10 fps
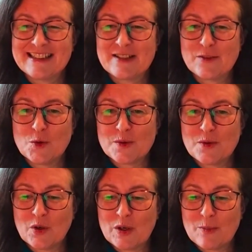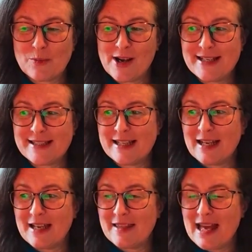Of course, we're not going to price it
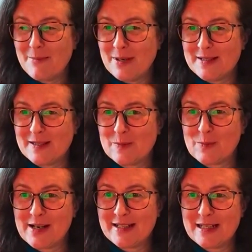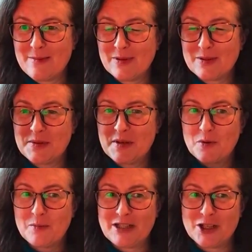like that person's priced it because you don't
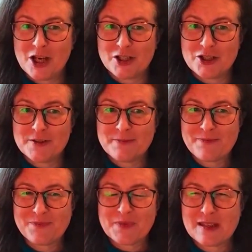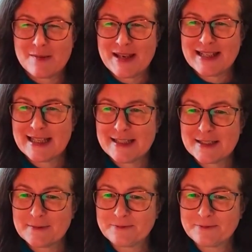want to be judged. Does that make sense?